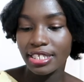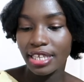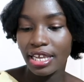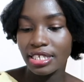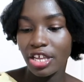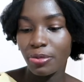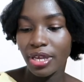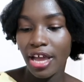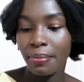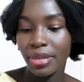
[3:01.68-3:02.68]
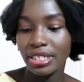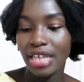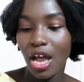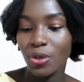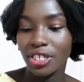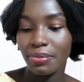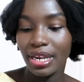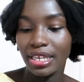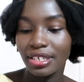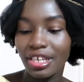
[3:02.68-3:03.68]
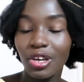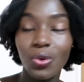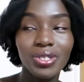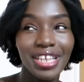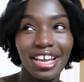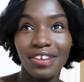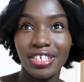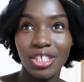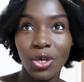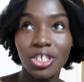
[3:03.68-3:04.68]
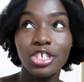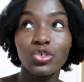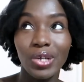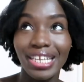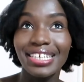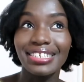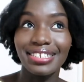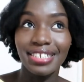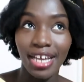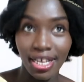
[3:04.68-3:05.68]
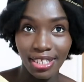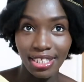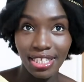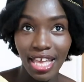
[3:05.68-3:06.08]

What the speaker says: says, Naomi Campbell's house in Malindi looks like a resort. It really does.